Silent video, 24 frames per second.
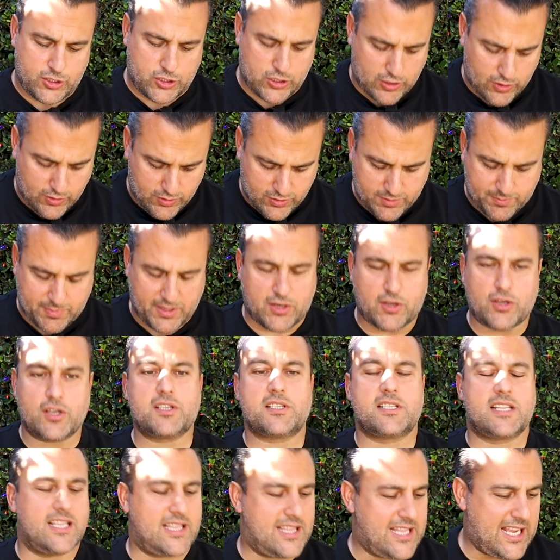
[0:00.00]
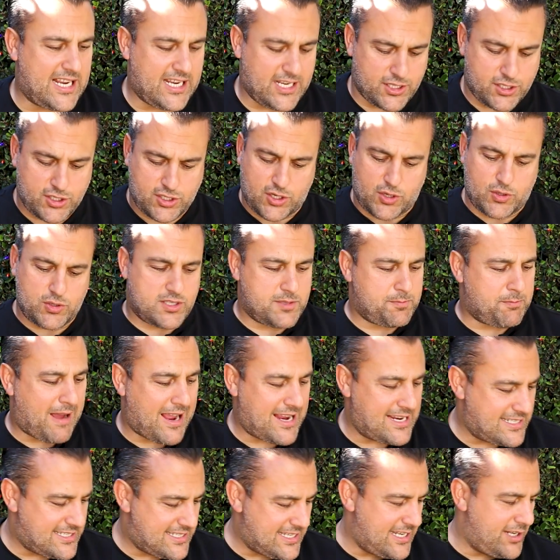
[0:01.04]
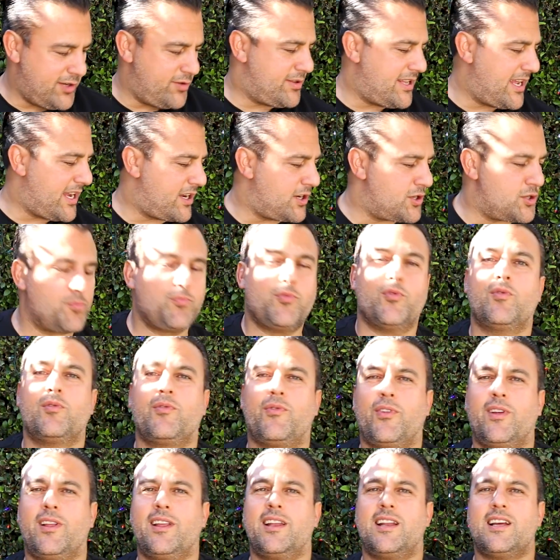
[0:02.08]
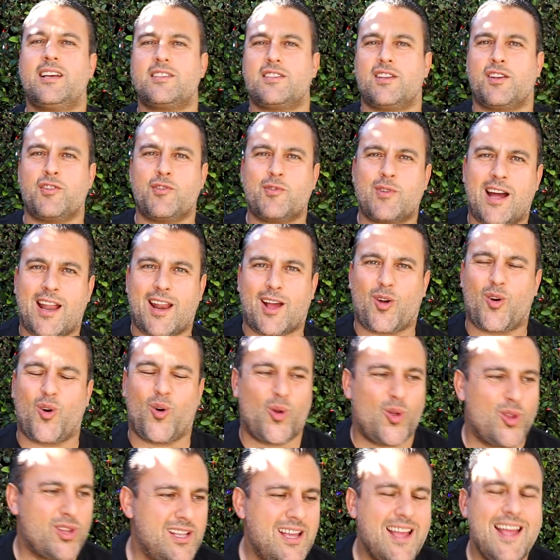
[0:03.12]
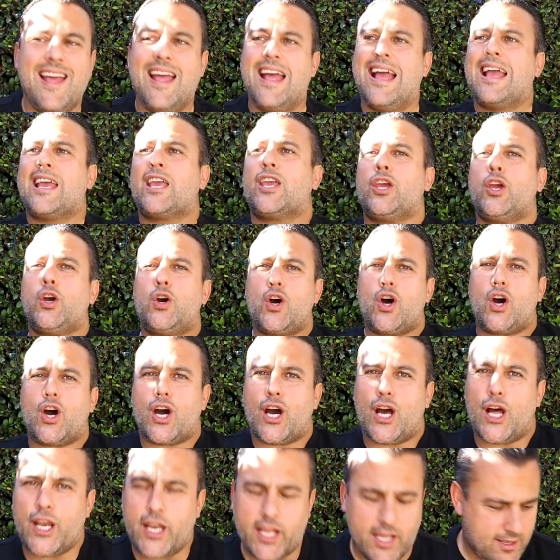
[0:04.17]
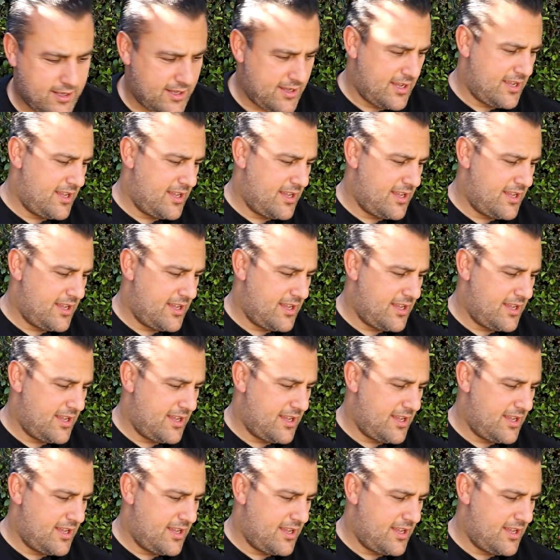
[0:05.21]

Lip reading: Joe's, because the thing is so spicy. You take a spoonful of this and you got a cold, cured.